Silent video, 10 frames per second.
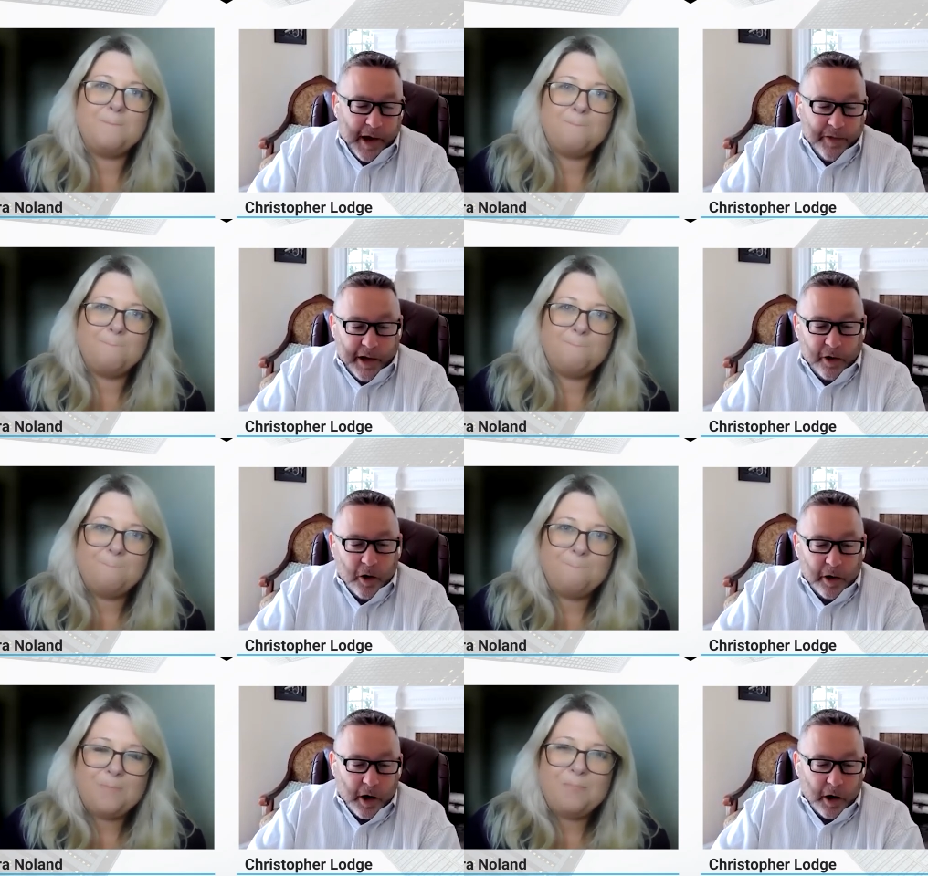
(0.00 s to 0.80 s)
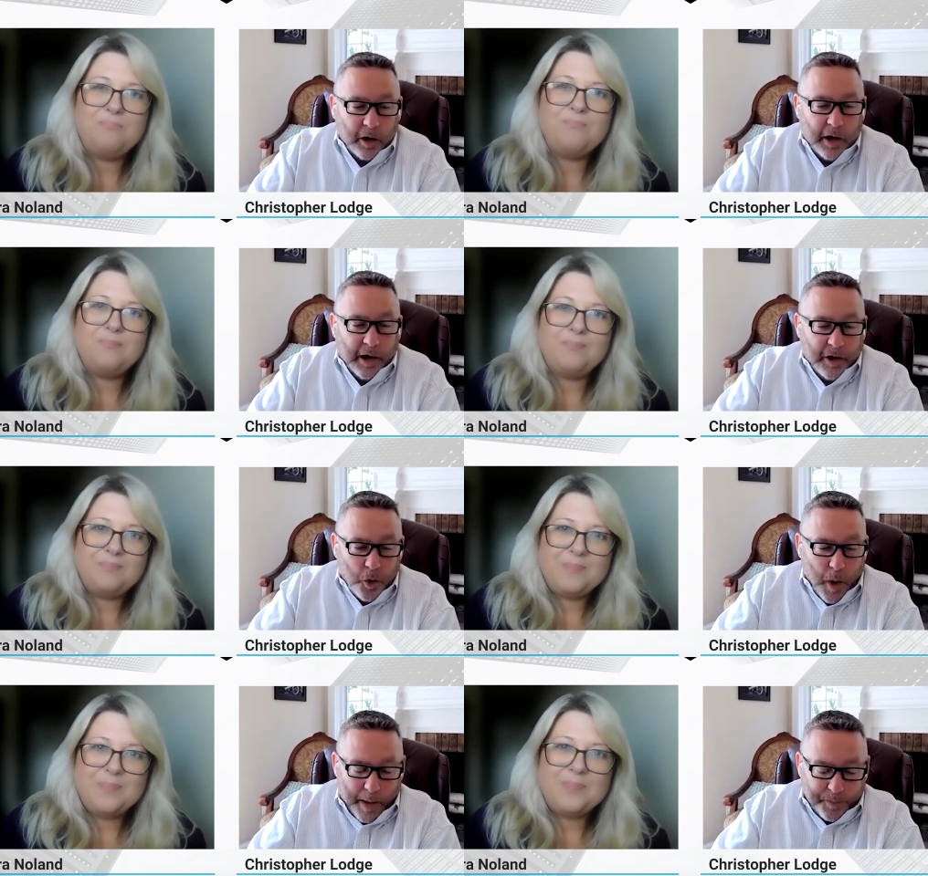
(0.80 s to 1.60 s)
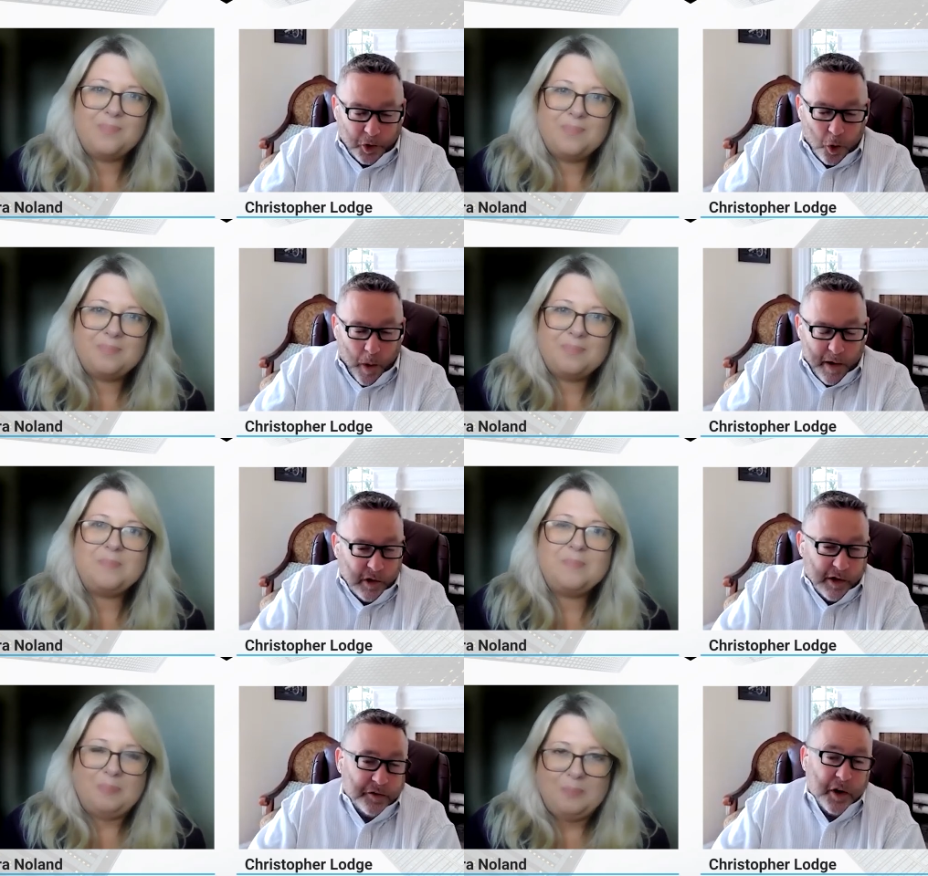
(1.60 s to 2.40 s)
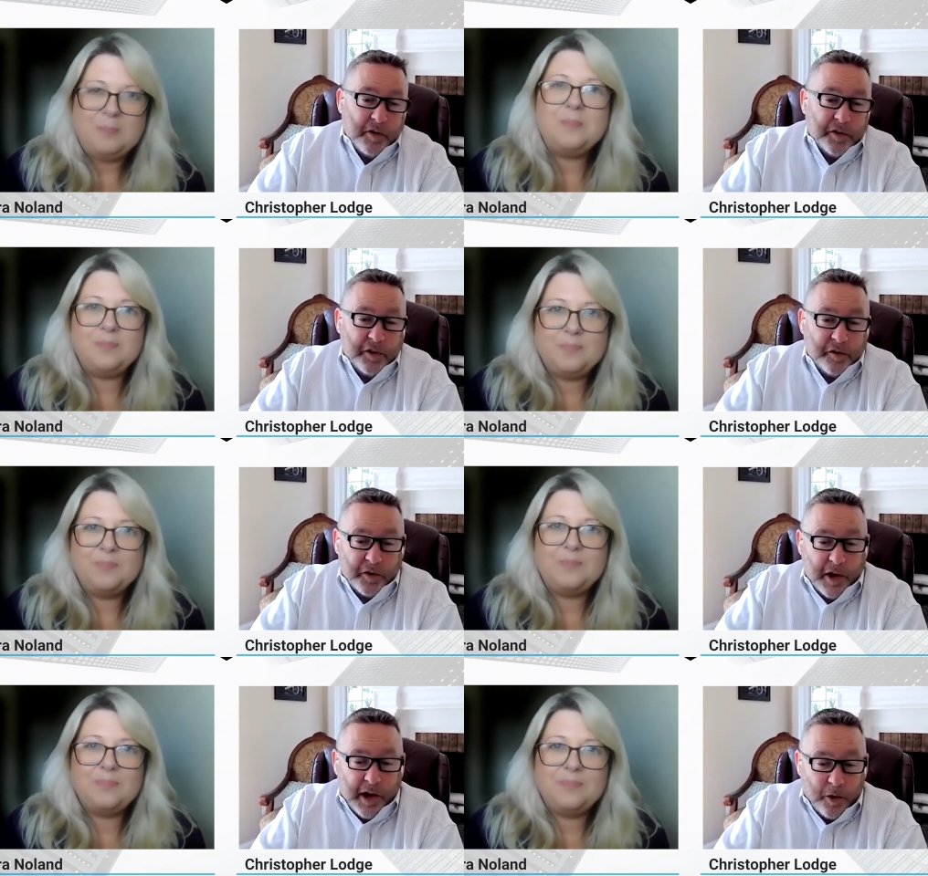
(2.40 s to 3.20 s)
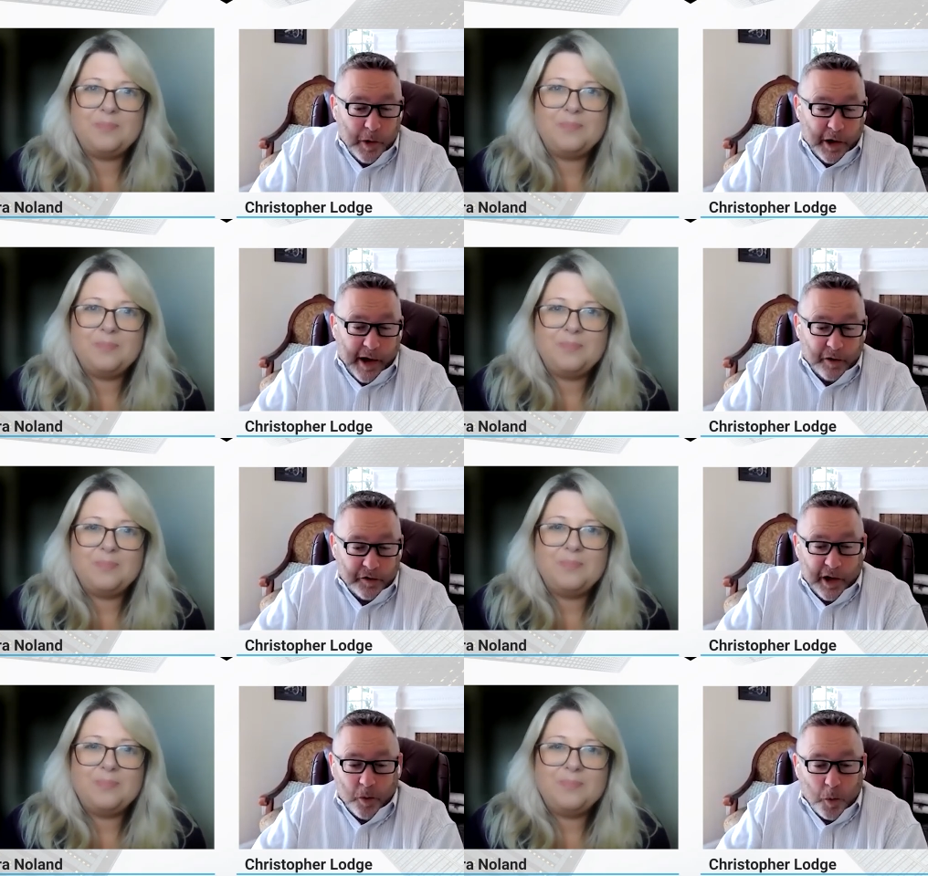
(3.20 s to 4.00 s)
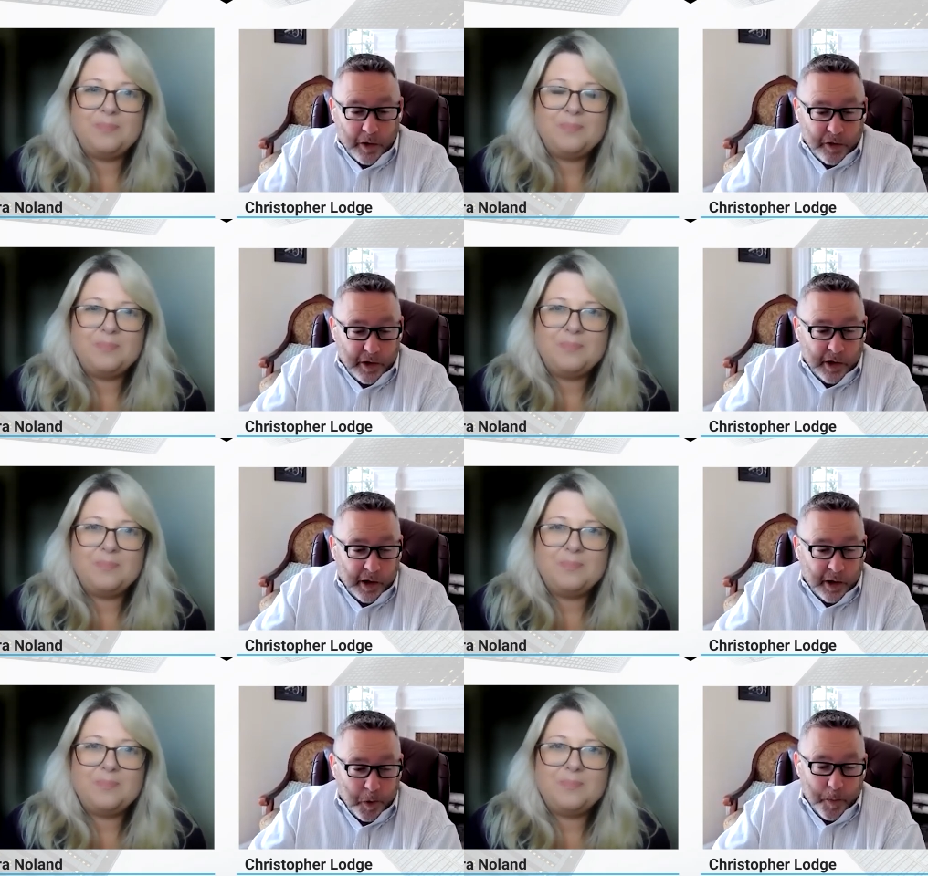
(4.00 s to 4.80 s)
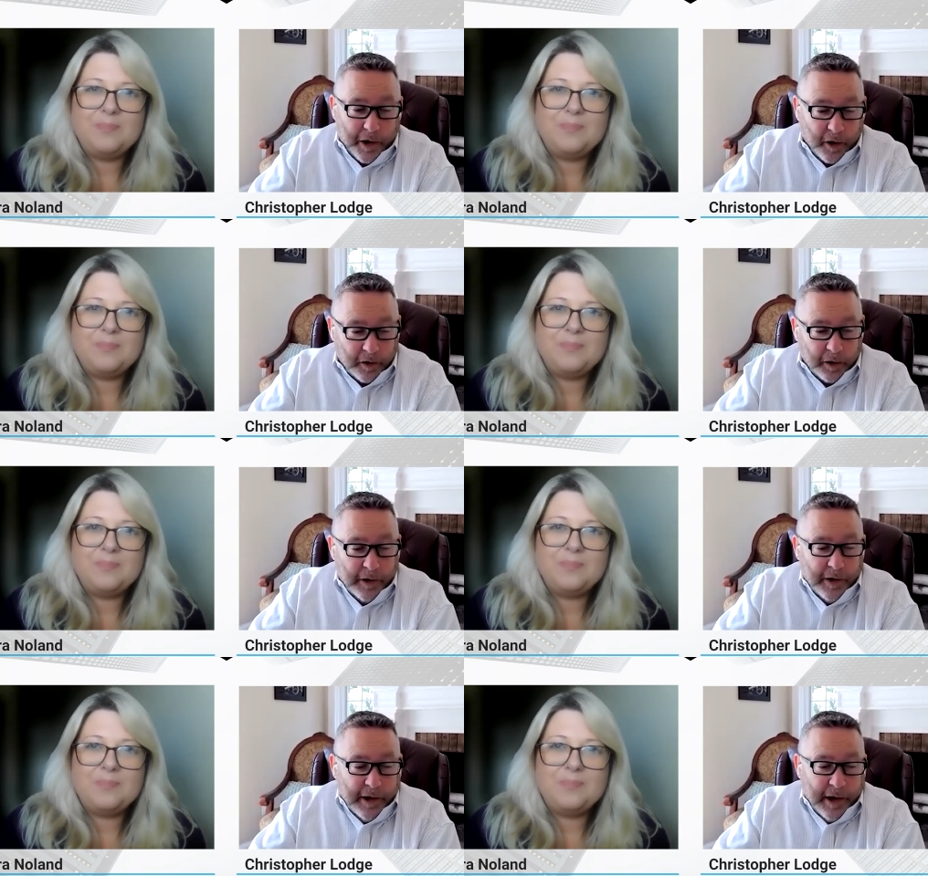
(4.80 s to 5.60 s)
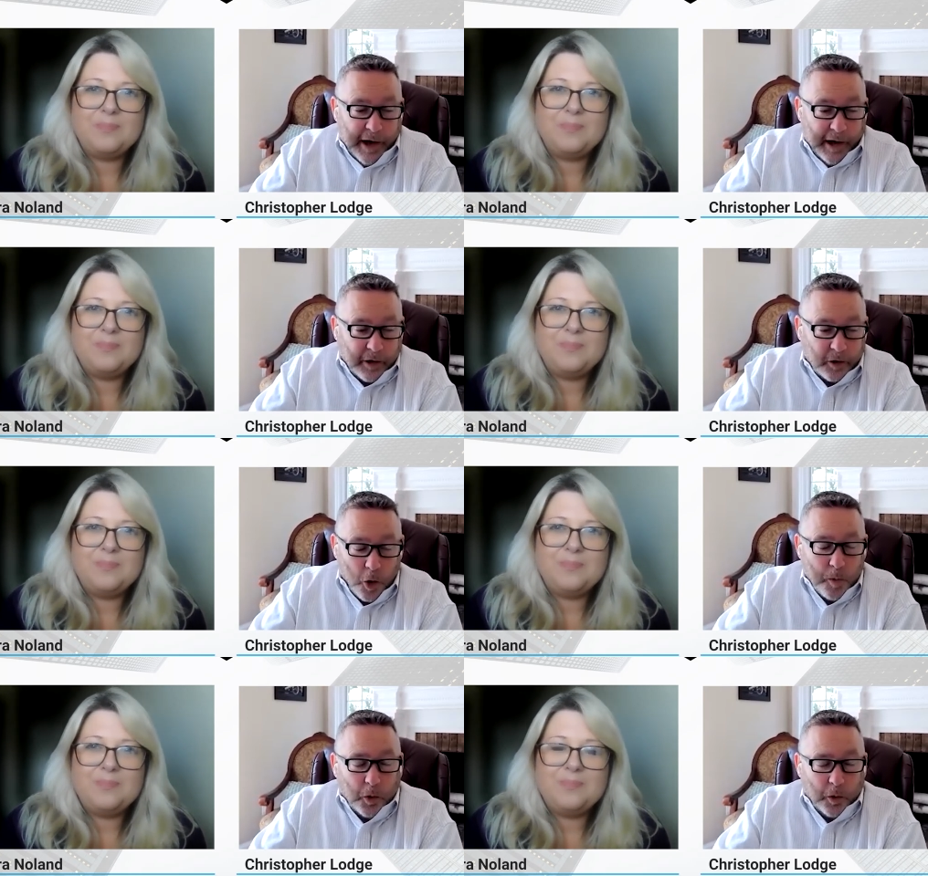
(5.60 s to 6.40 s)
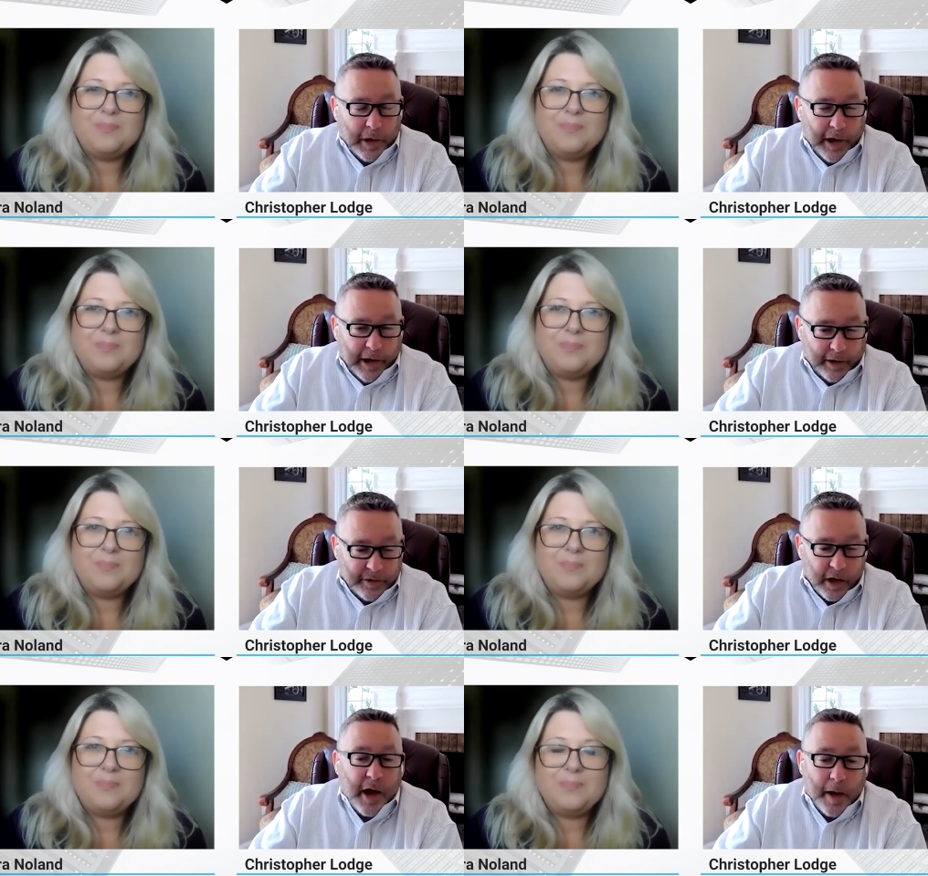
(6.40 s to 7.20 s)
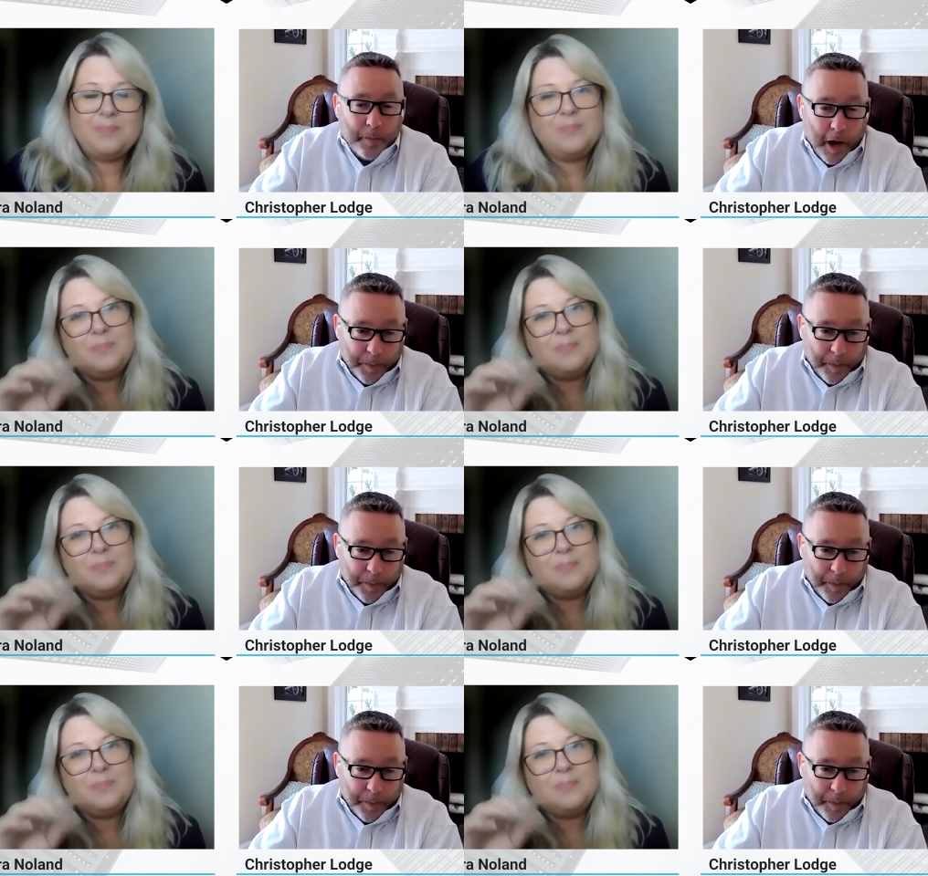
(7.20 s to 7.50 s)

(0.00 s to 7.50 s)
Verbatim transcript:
Speaker 1: and then on our uh, new optical wavelength services, uh, we announced one of the premier global uh, telecom